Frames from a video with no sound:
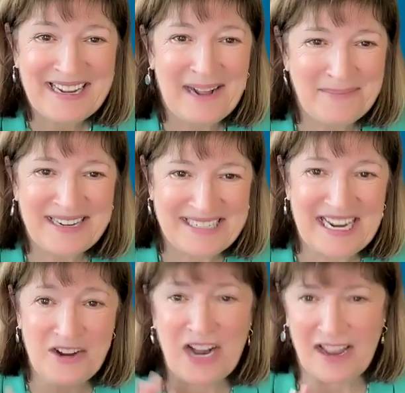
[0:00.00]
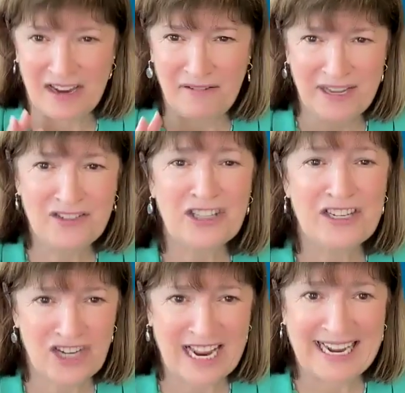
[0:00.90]
I'm not saying you're not going to
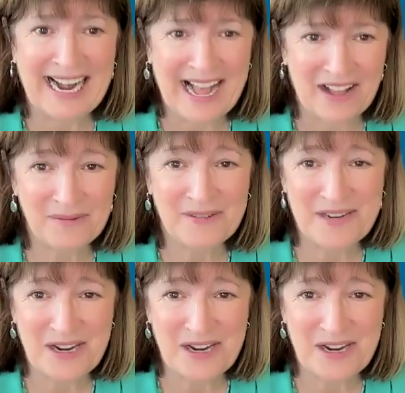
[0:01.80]
eventually check it out,